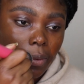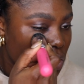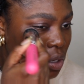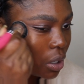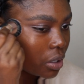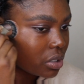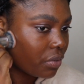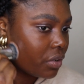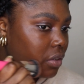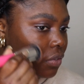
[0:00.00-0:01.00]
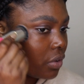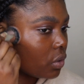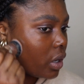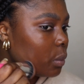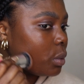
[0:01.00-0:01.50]
Yeah, I definitely feel
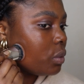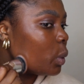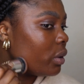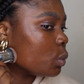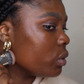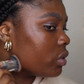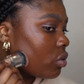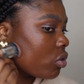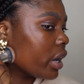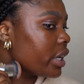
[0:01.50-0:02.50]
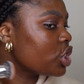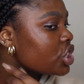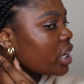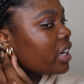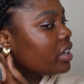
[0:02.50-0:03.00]
like we went with the right
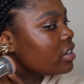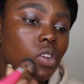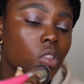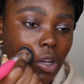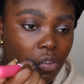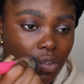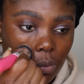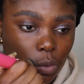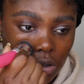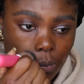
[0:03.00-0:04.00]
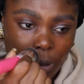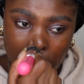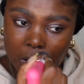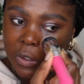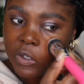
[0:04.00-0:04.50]
shade. I think the other one would have been
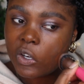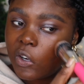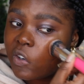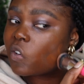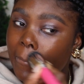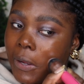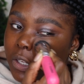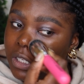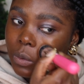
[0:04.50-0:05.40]
too dark, but this